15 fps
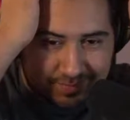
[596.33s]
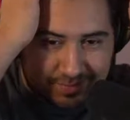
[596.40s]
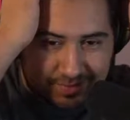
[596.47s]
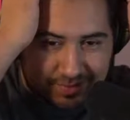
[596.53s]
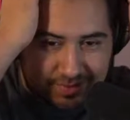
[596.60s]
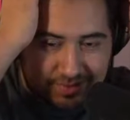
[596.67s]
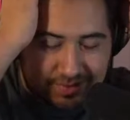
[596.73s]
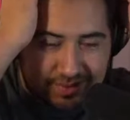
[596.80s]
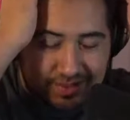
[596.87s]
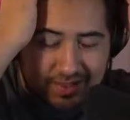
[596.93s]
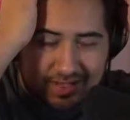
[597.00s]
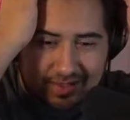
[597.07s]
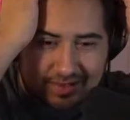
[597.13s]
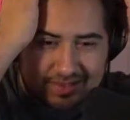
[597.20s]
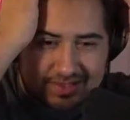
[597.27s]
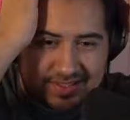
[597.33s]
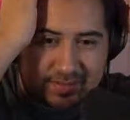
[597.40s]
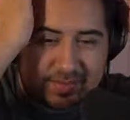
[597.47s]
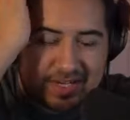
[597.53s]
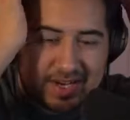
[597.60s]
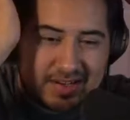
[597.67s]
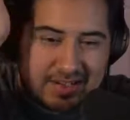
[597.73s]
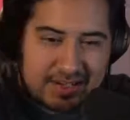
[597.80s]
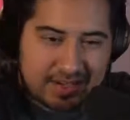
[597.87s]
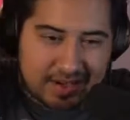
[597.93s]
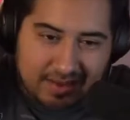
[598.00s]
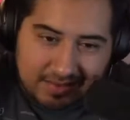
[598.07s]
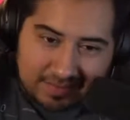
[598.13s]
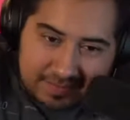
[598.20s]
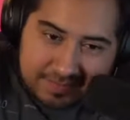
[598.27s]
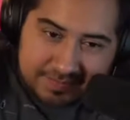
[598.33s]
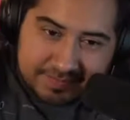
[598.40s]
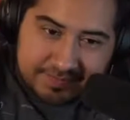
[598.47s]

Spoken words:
Bro, okay, they're dipping out now.